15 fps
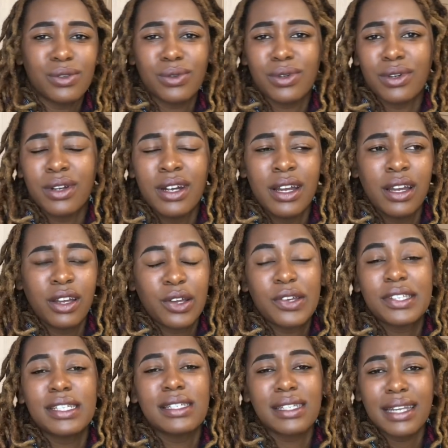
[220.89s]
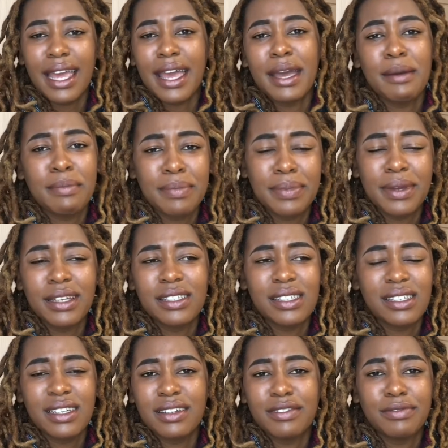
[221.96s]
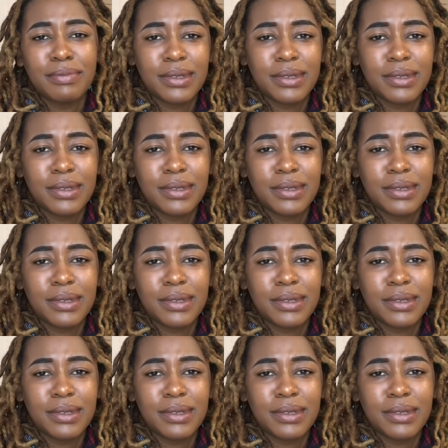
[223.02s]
or because there's an app and stuff,